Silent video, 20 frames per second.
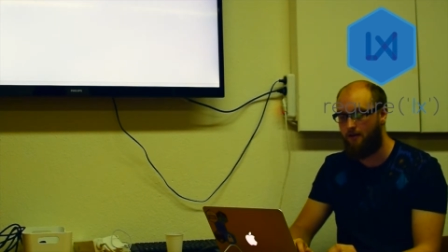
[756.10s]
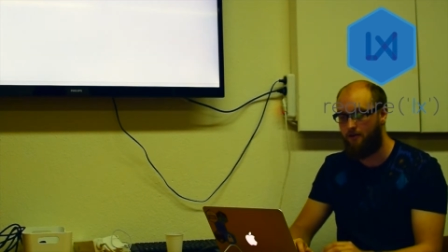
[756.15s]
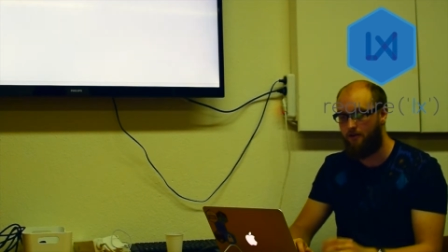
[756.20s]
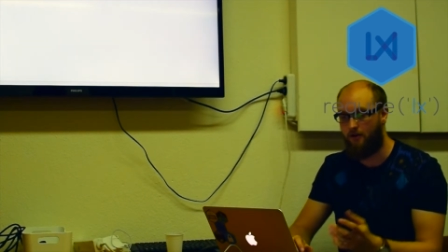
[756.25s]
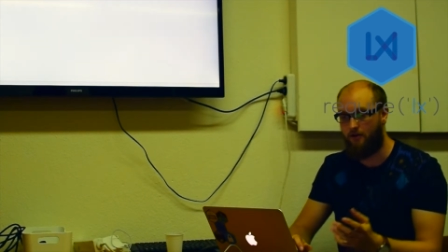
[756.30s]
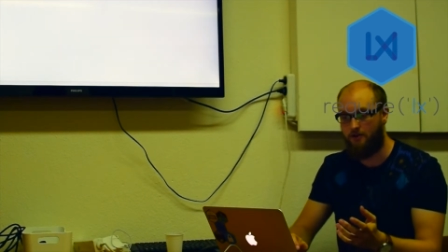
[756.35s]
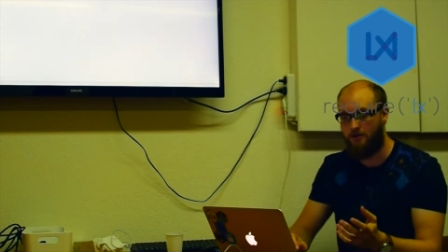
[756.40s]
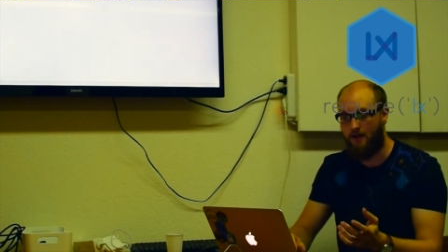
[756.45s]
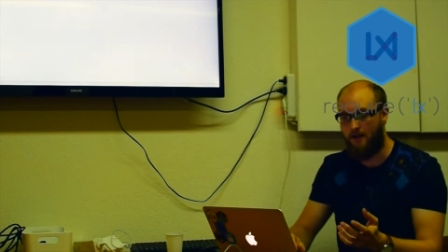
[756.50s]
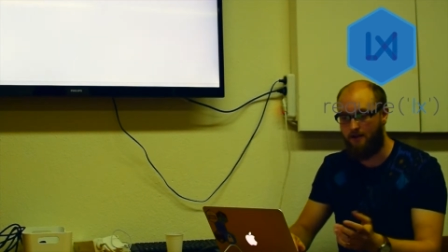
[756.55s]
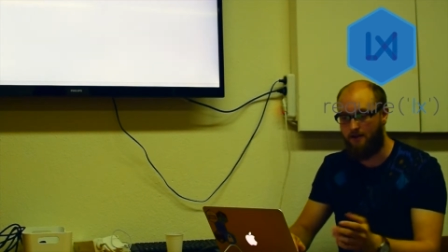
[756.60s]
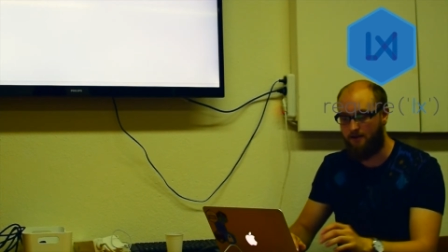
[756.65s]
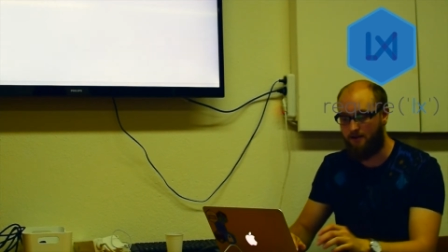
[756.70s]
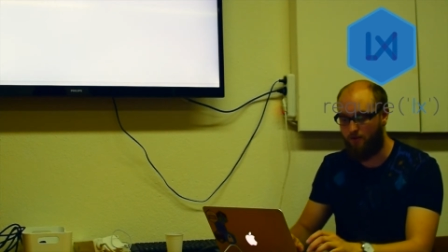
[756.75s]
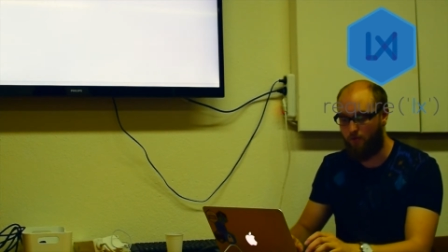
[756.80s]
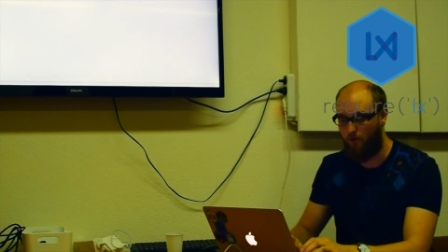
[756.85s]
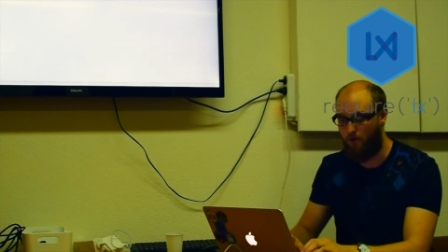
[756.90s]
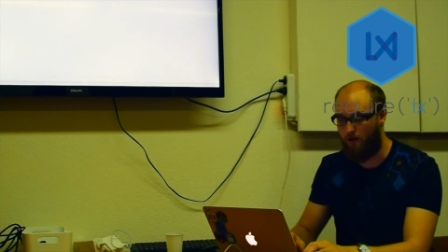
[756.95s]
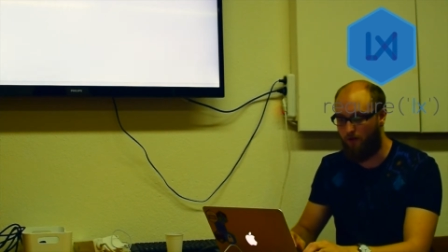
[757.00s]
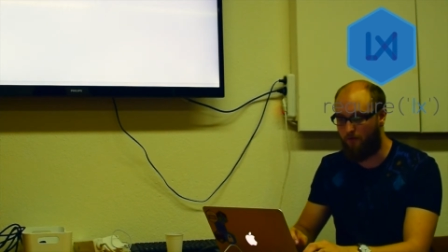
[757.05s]
Node.js
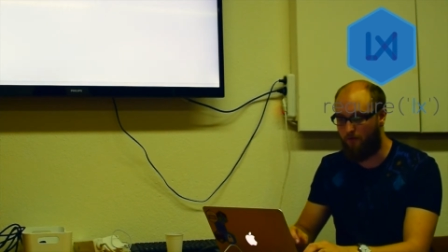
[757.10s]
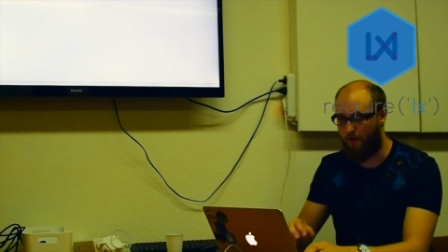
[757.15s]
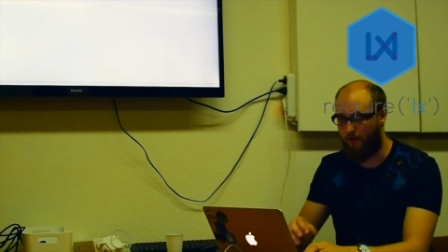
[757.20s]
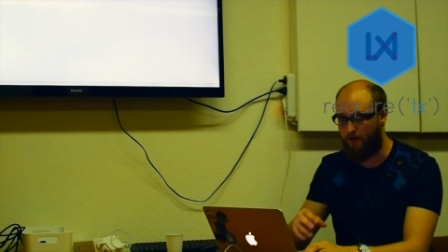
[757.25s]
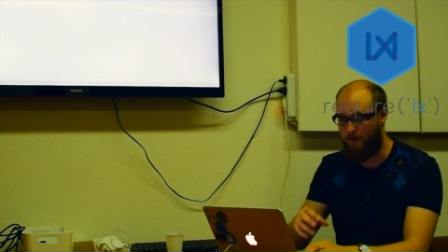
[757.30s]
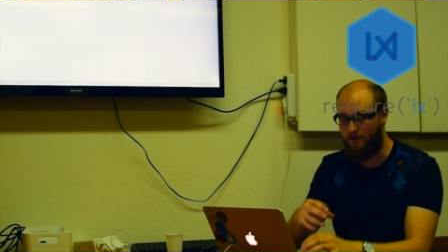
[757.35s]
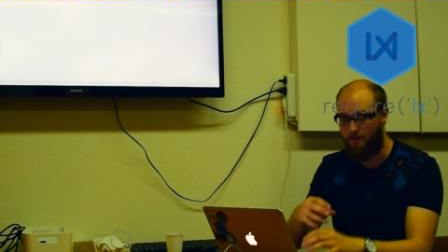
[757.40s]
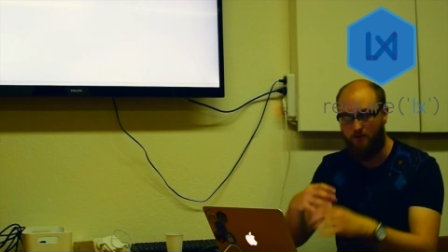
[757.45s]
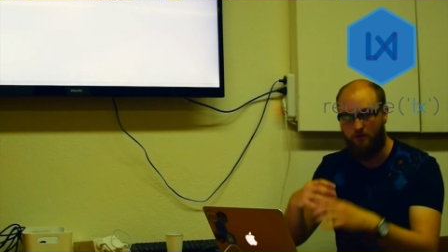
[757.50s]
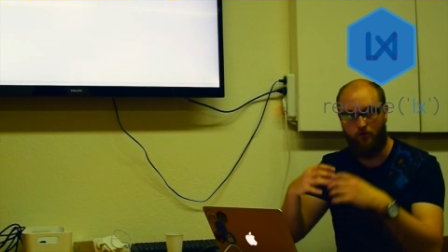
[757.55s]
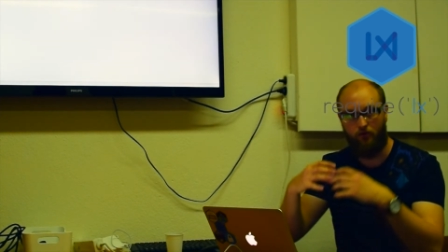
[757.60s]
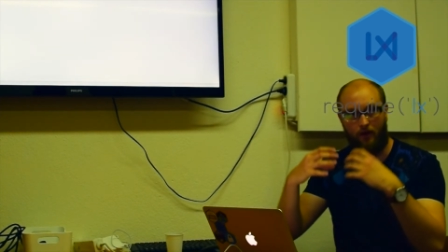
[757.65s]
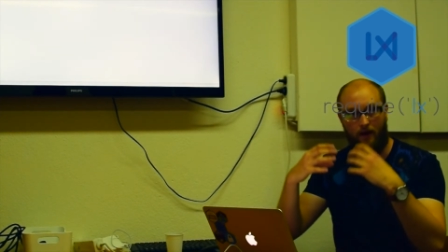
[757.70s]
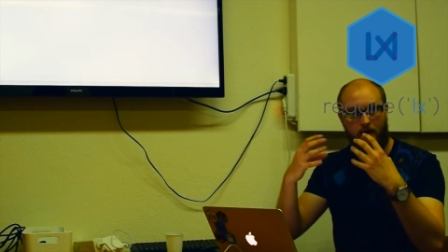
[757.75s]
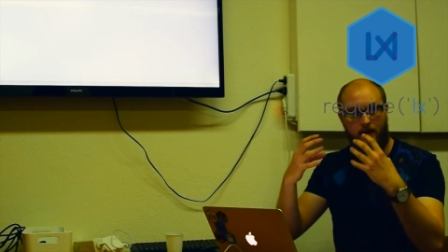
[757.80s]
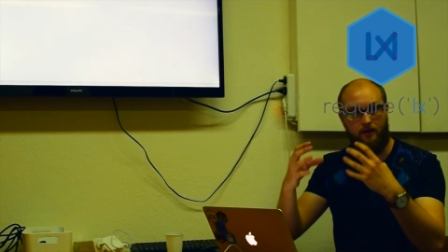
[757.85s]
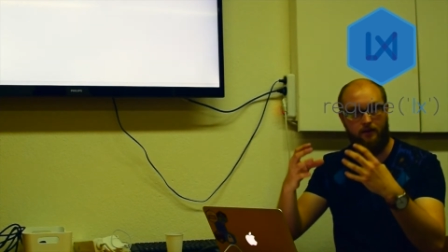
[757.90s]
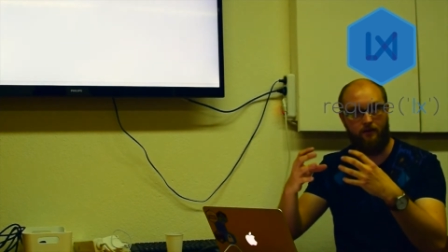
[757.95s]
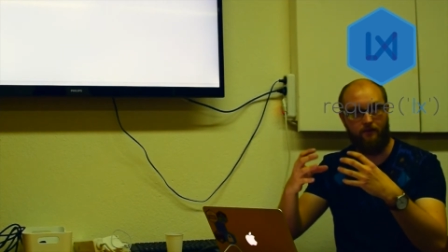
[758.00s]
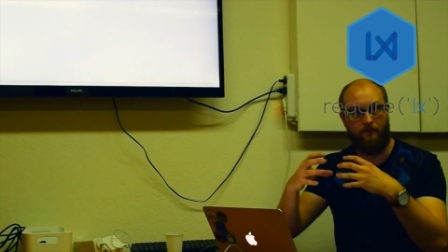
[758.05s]
as well by just
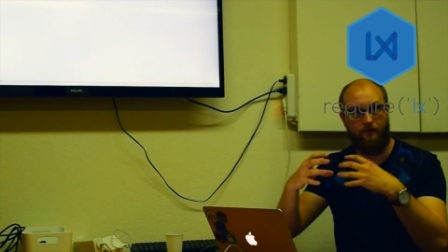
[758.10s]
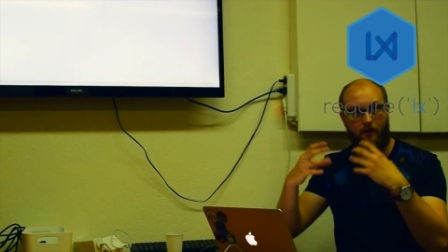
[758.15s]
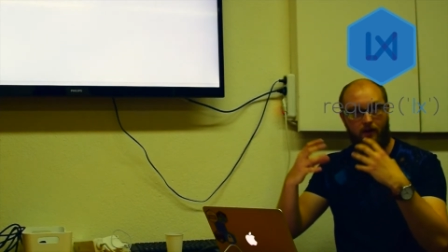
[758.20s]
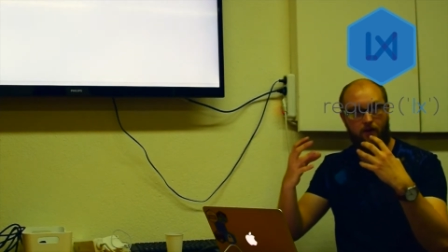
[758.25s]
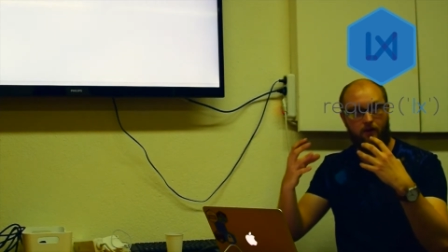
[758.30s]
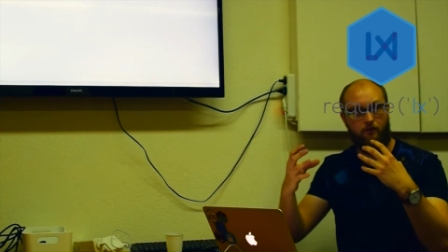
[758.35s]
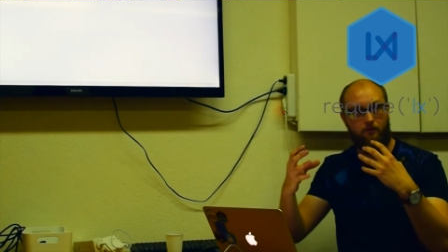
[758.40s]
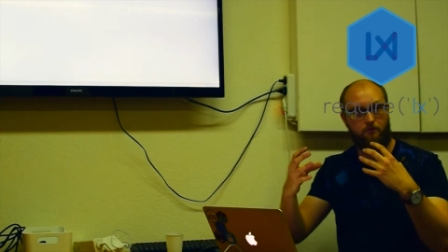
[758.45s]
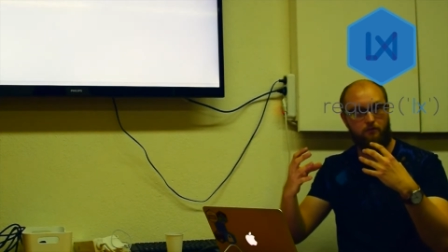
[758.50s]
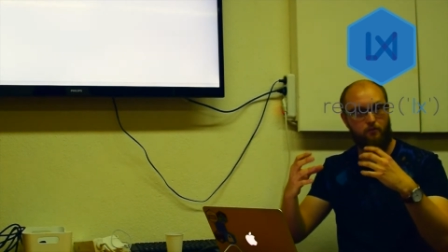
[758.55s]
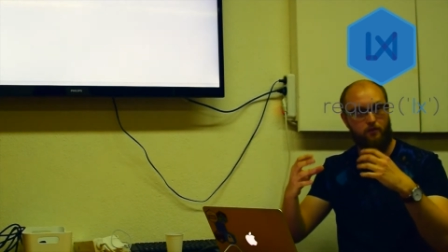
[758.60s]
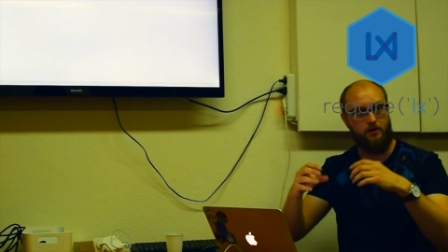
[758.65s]
creating the file